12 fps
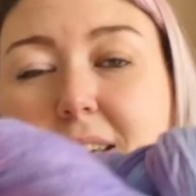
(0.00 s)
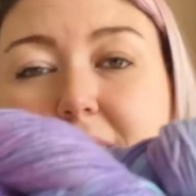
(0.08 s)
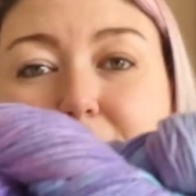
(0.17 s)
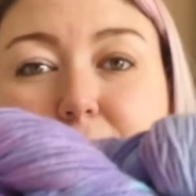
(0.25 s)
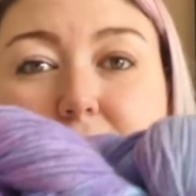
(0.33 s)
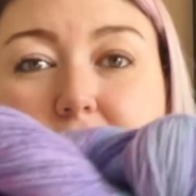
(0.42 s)

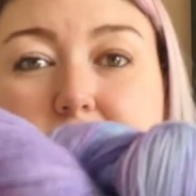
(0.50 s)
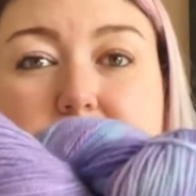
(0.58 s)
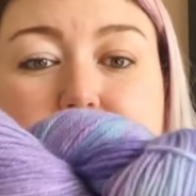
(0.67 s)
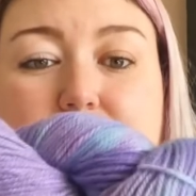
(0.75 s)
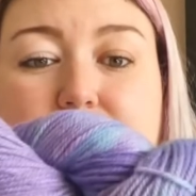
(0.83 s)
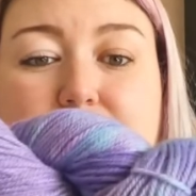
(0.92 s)
It
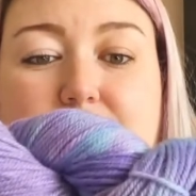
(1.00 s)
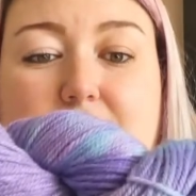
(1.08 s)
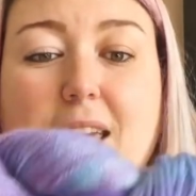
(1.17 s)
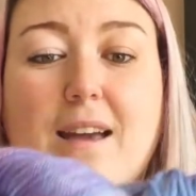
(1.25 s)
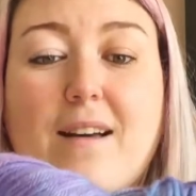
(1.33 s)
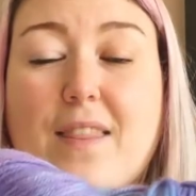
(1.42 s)
just,
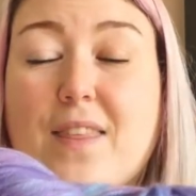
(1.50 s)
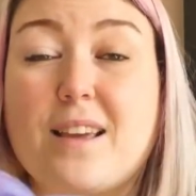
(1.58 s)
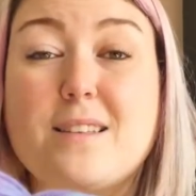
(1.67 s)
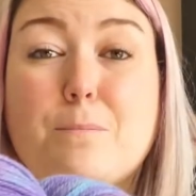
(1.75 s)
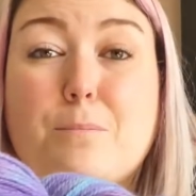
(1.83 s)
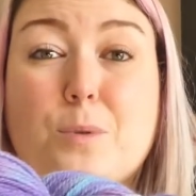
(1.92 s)
yeah, I
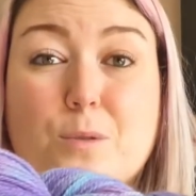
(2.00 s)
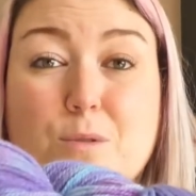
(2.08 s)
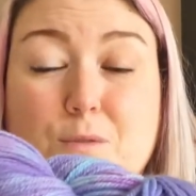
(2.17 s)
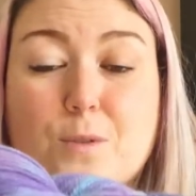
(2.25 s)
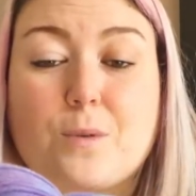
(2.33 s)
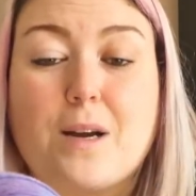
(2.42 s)
think it's
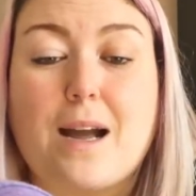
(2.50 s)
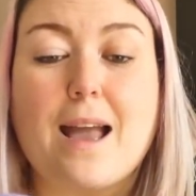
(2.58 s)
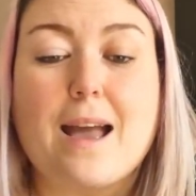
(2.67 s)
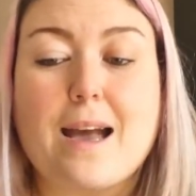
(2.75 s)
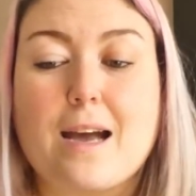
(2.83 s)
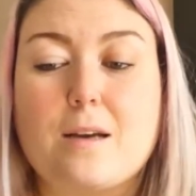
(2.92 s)
beautiful. I
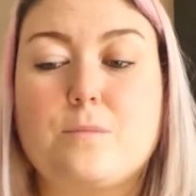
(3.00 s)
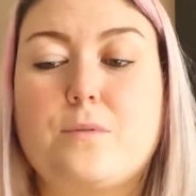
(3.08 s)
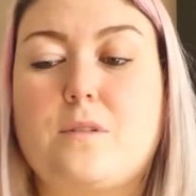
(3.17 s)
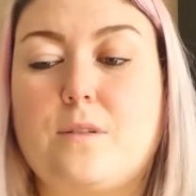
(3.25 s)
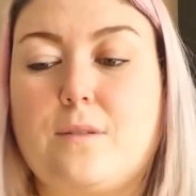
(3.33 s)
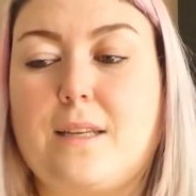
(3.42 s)

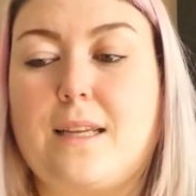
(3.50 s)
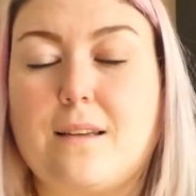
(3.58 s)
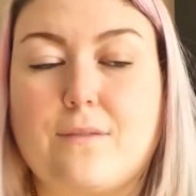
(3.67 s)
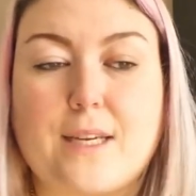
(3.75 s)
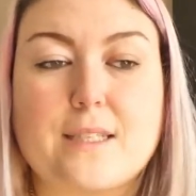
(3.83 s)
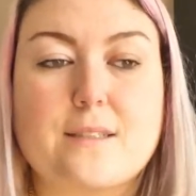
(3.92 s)
absolutely
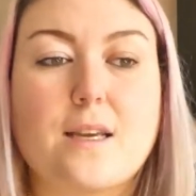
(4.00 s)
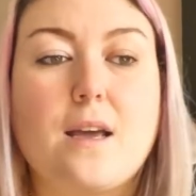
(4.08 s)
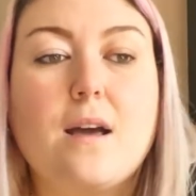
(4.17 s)
love it.